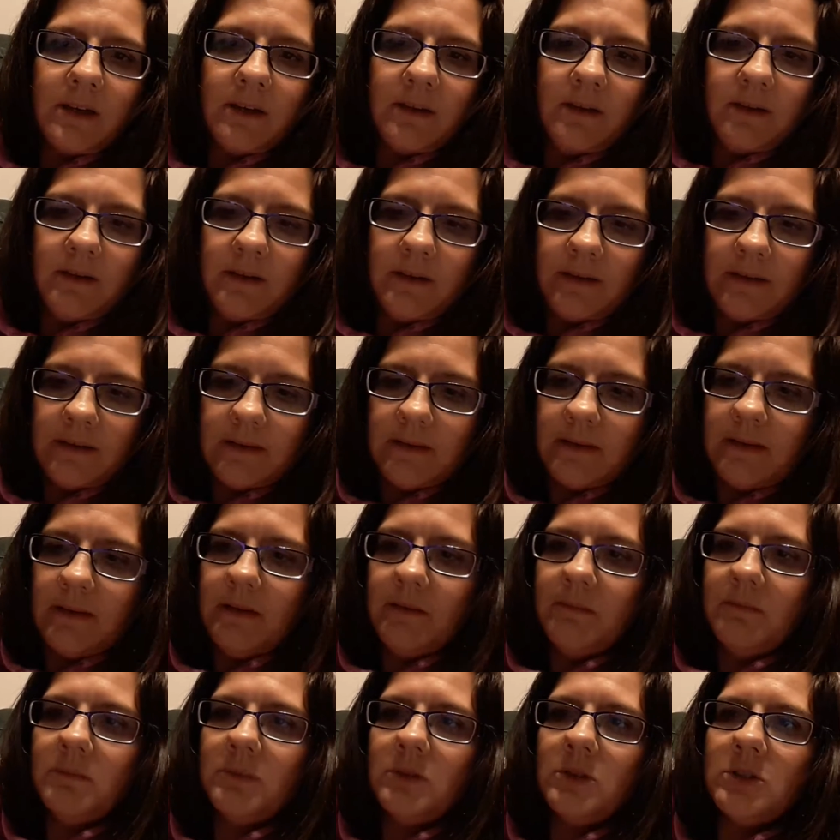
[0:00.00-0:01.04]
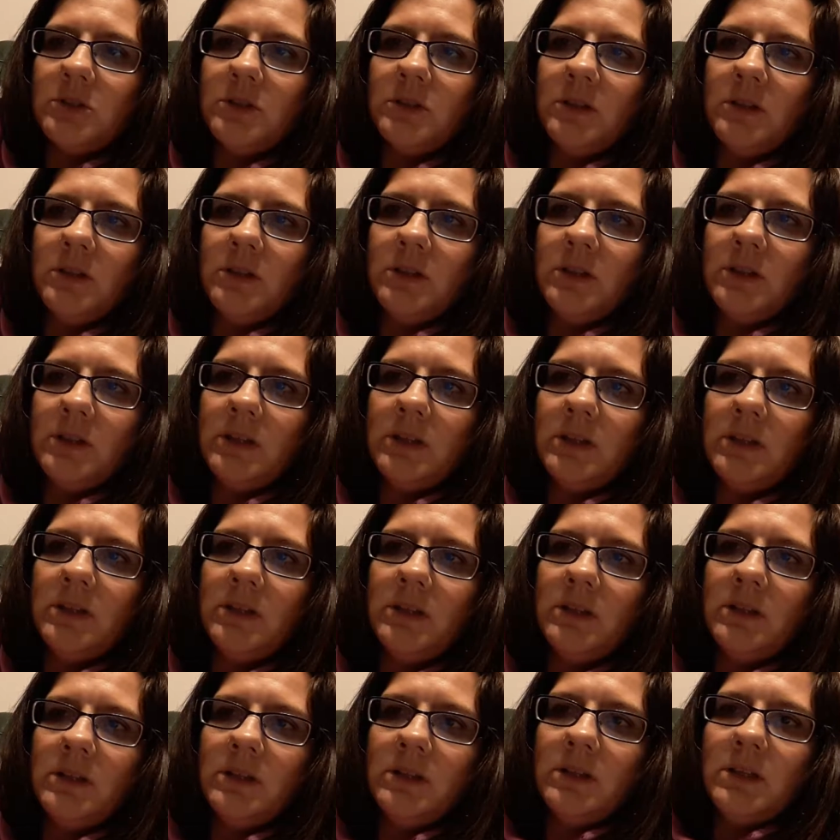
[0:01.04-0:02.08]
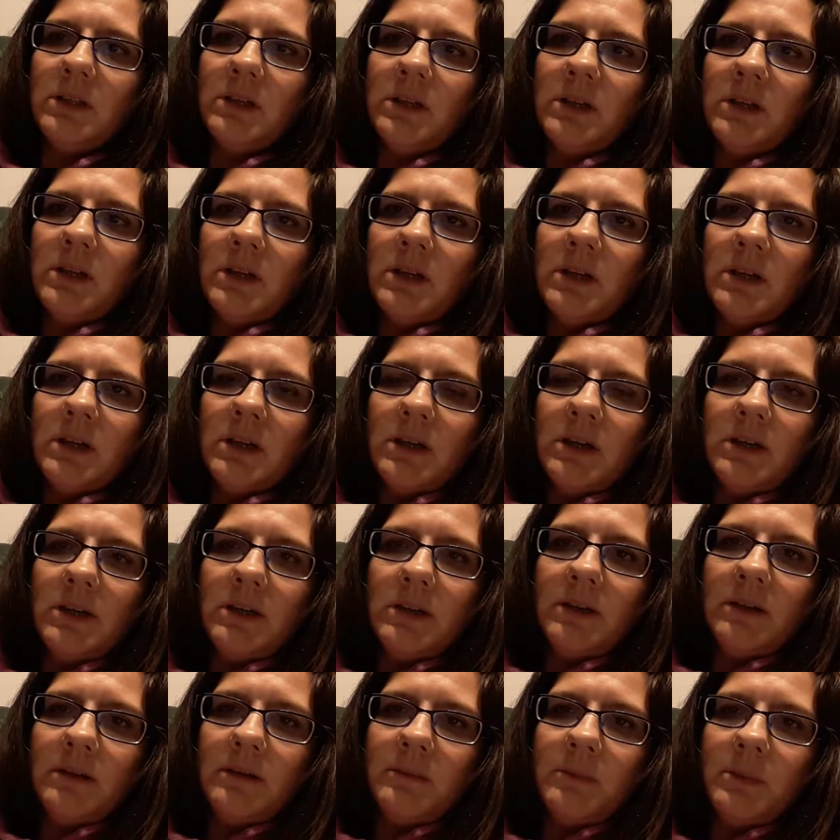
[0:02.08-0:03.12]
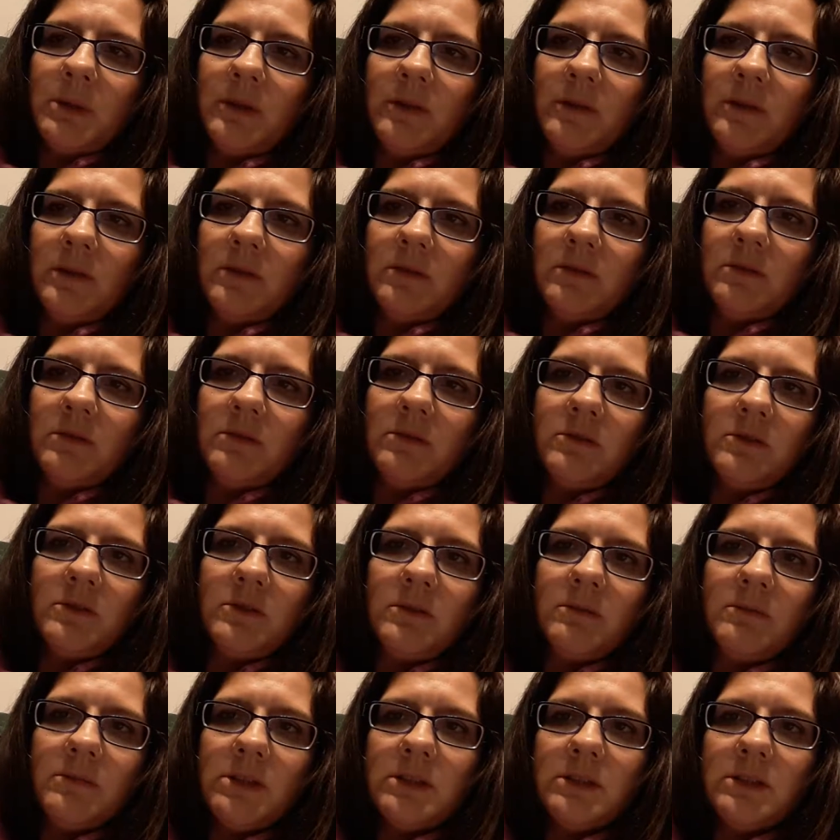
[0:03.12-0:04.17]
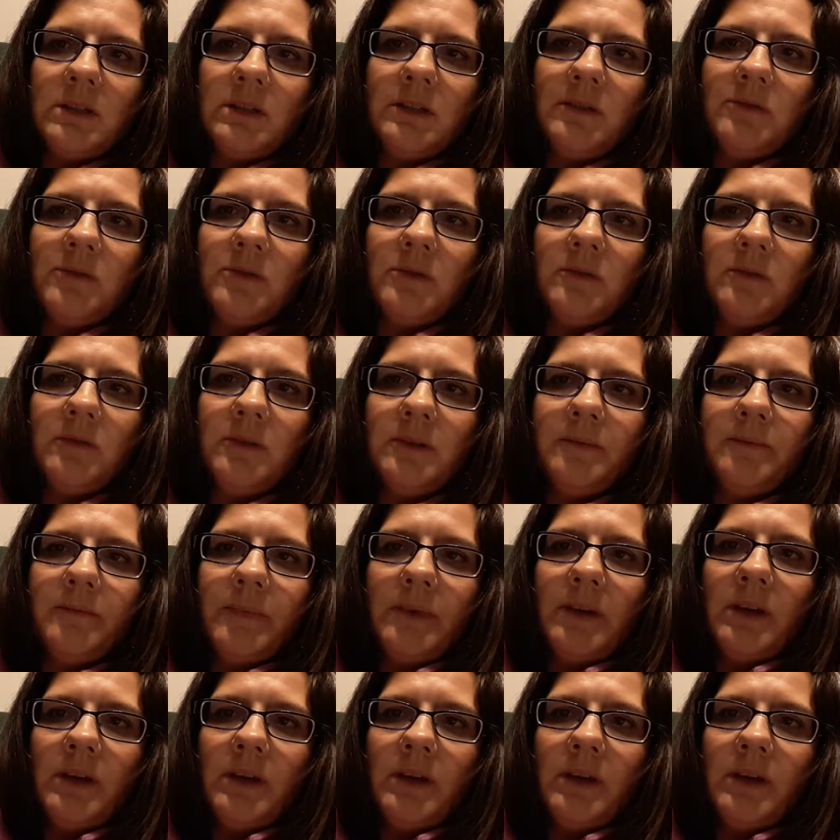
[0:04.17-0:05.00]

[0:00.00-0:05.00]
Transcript: It's a slim shine, and there's not too much left of it.